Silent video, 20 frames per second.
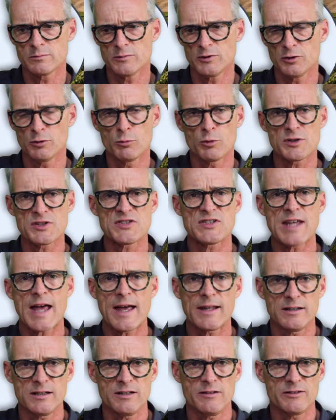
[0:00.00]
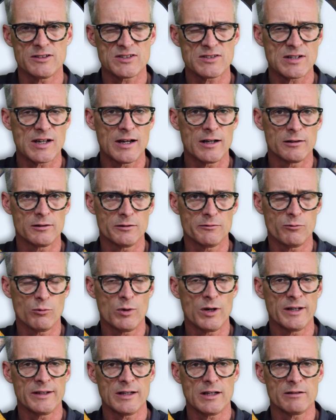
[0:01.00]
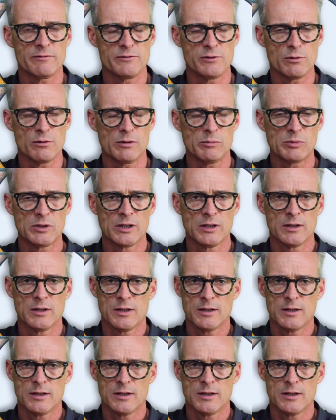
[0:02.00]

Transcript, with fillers: little more satiny style of wine out of Europe.